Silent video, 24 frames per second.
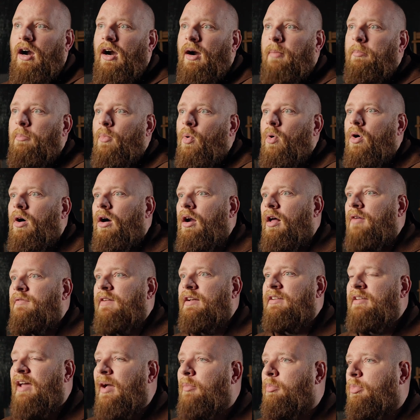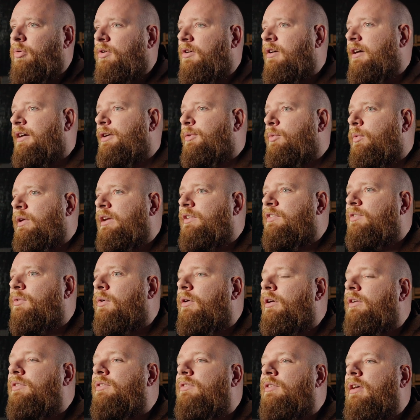are more of a temporary
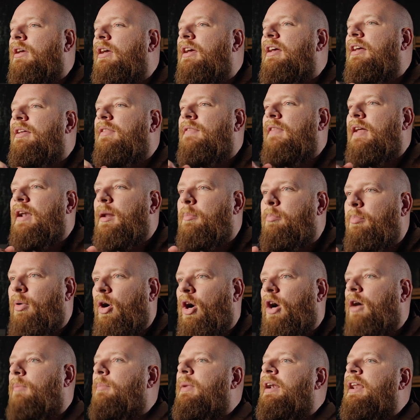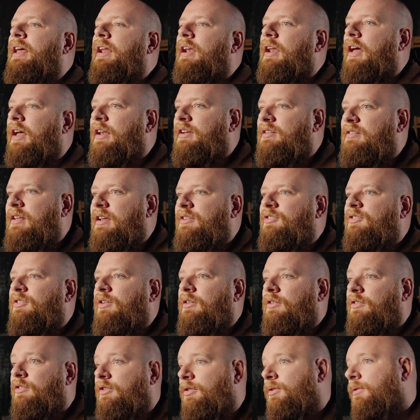resource than a permanent
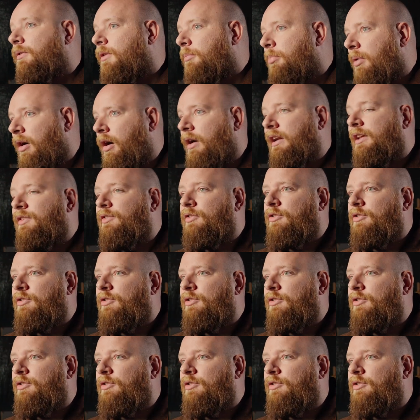addition to the party's